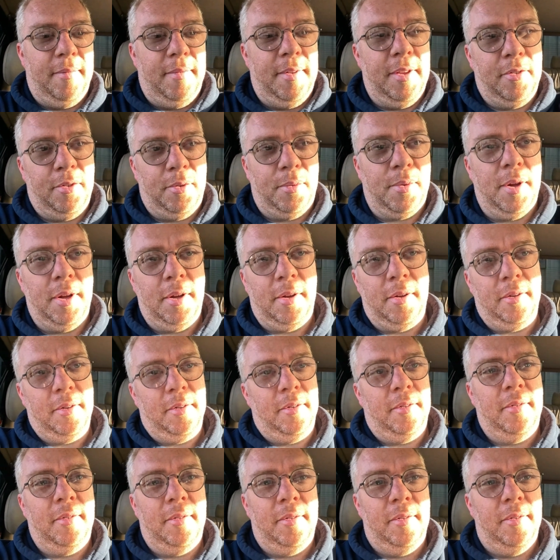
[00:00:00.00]
That's quite a good
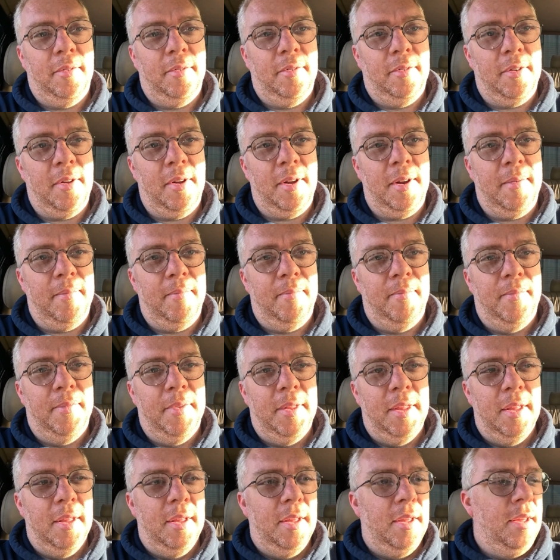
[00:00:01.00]
sign,
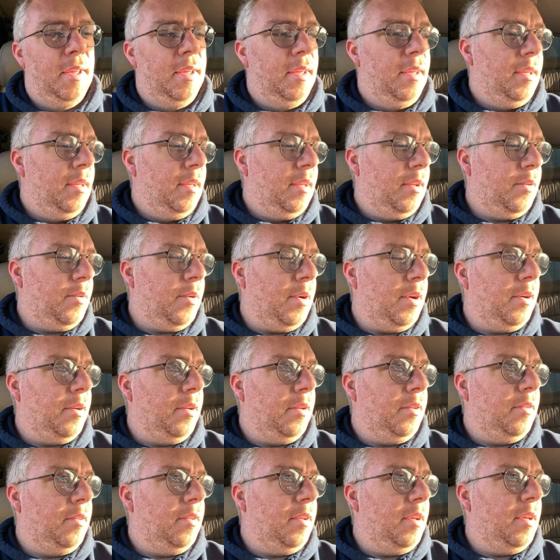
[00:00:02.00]
quite
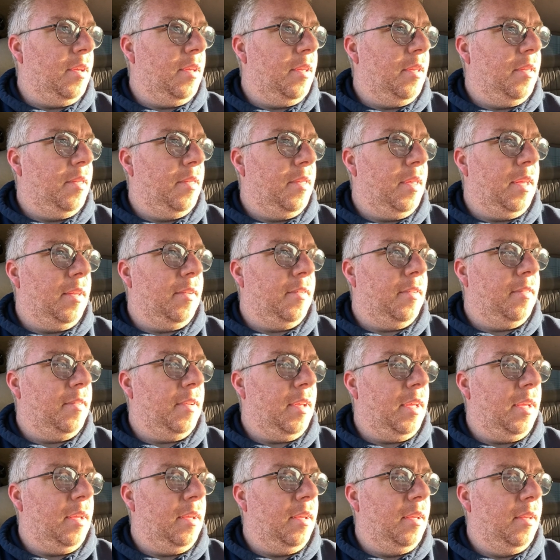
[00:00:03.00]
a good thing to
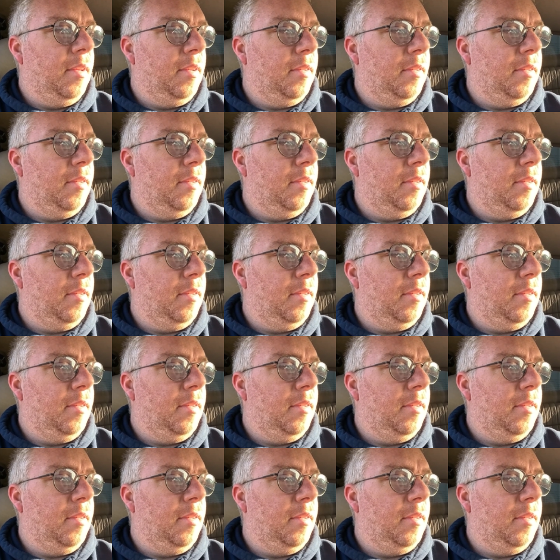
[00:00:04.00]
see.